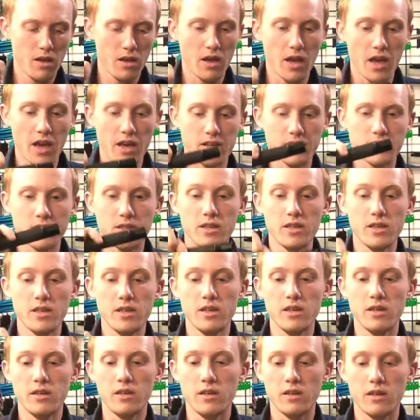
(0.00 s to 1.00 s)
has
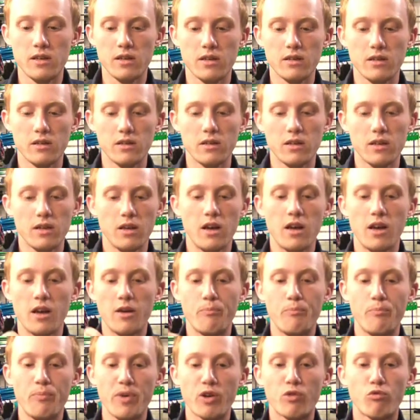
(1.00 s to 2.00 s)
the
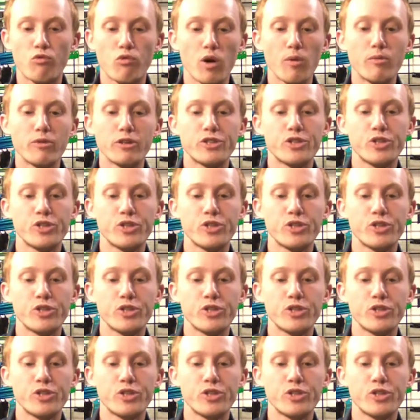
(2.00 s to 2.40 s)
big rubber